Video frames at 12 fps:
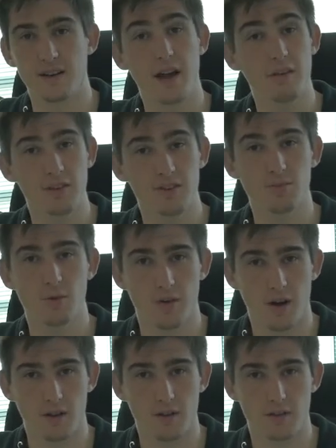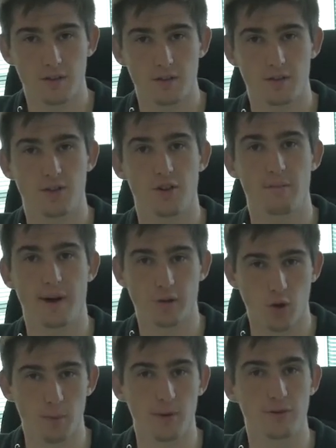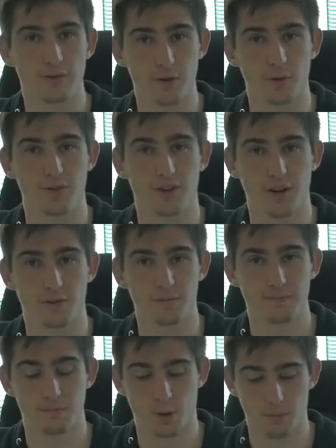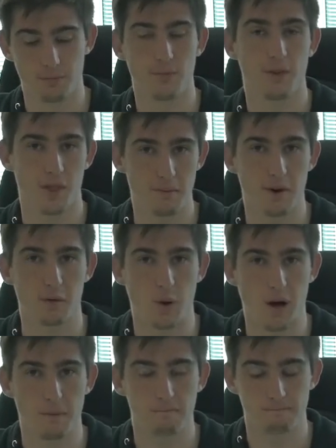Now let's move on to the microbial fuel cell, well, the Mudwatt.